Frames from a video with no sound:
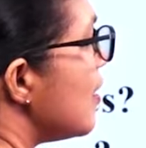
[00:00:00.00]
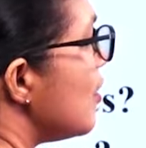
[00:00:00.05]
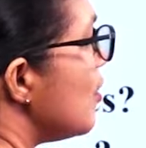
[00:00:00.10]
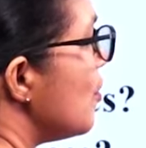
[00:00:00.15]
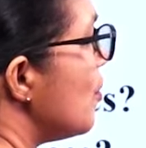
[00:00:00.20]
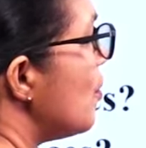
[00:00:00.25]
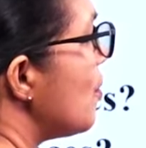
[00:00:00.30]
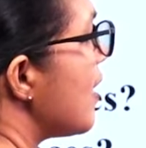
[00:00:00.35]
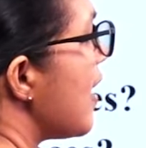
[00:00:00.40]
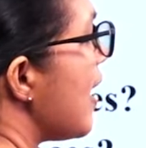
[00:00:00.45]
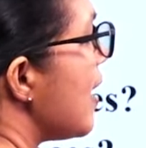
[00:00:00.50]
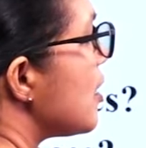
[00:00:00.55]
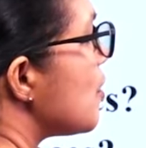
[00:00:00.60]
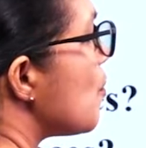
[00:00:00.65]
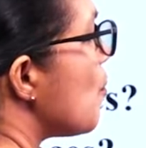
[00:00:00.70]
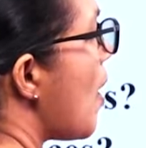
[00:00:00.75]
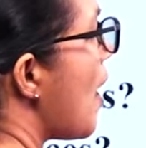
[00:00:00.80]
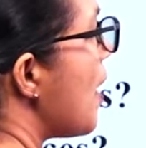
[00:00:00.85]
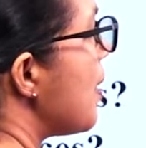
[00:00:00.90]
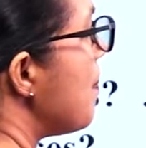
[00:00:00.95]
You get
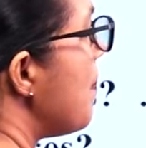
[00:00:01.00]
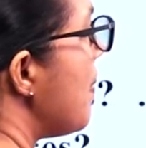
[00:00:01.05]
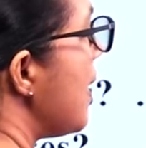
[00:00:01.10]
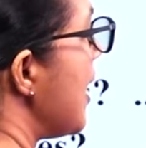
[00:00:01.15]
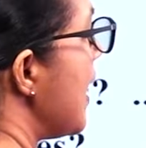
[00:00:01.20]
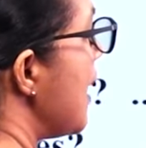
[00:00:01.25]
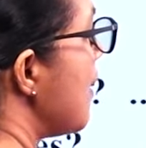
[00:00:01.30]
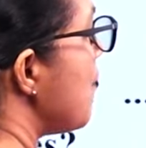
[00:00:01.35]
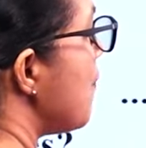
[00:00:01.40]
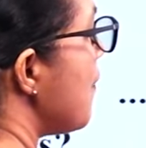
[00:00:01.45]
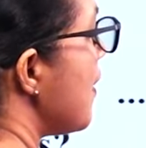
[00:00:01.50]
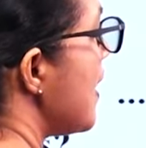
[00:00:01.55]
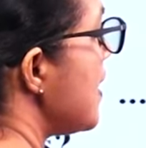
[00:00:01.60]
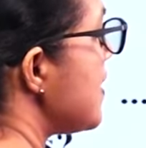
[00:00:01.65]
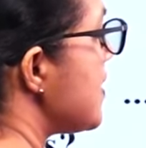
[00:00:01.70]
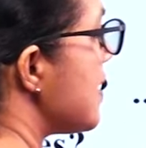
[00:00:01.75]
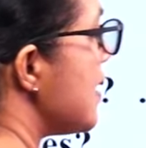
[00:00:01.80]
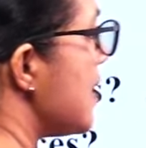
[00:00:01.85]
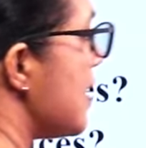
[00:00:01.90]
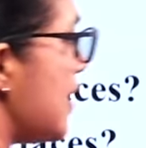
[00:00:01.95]
one plane face.